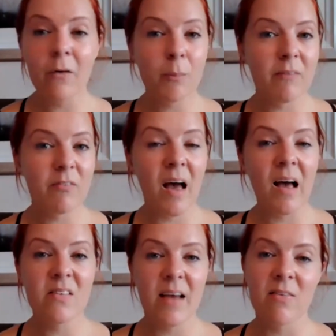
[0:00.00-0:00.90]
Alchemy of
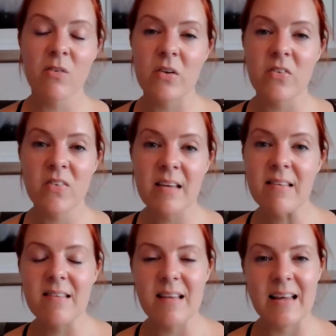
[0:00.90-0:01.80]
Touch, hands-on
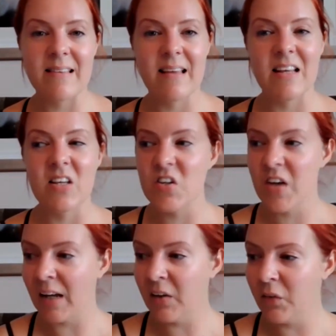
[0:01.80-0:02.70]
assist, is in
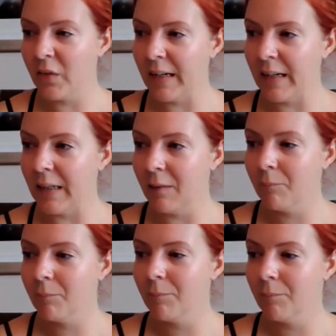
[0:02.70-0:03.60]
January.
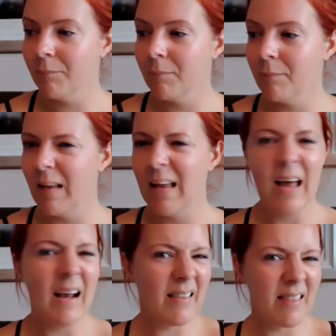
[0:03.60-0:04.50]

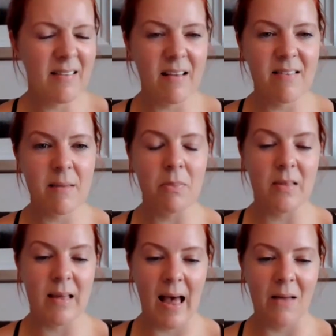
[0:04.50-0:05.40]
I think there's
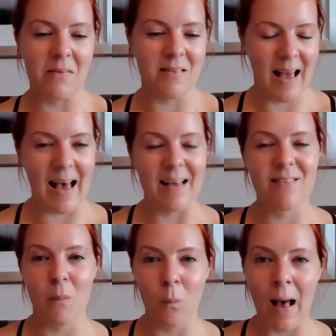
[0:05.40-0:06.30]
something else
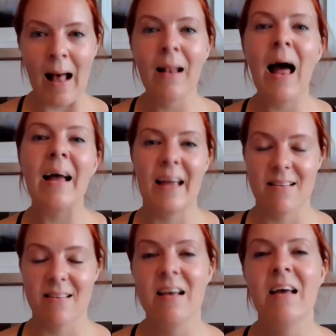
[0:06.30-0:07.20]
as well. Ah,
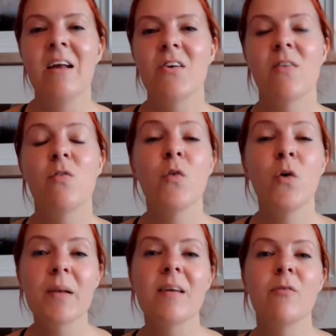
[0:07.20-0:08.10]
yes.
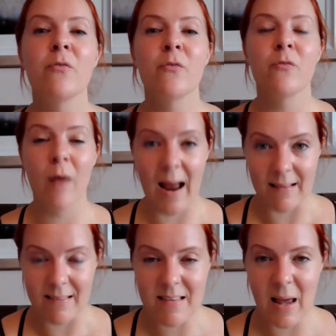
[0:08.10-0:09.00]
Transformative
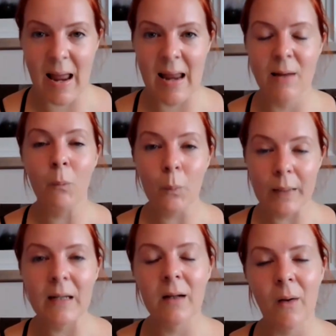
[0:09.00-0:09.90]
Rest, a
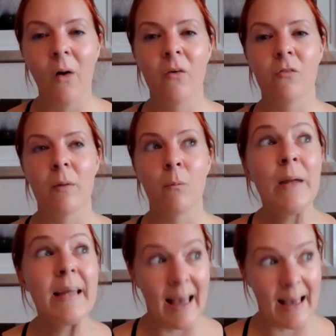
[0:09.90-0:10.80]
week-long
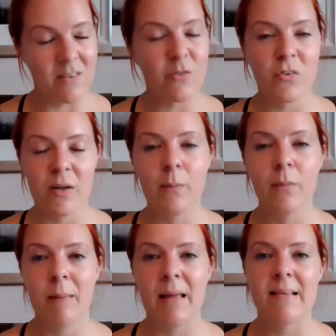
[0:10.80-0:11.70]
weekend retreat
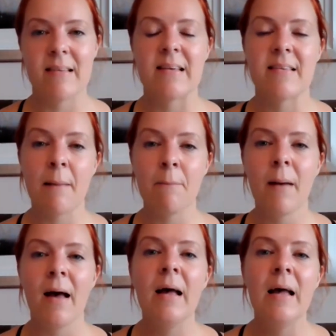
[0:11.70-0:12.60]
with me, is in
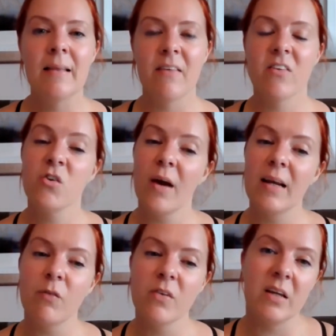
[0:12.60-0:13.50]
December. That's a
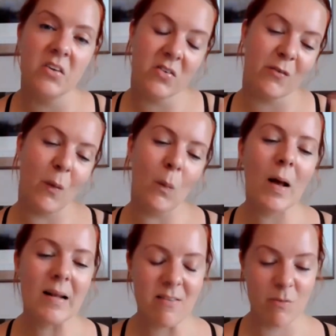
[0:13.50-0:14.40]
training for teachers. I've got
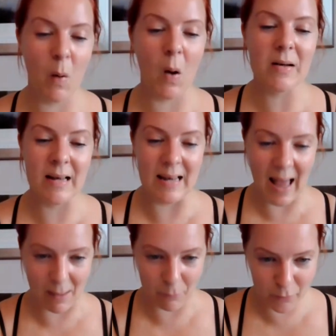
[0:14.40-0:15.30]
one spot
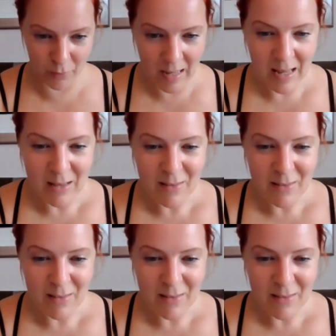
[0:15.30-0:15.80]
left.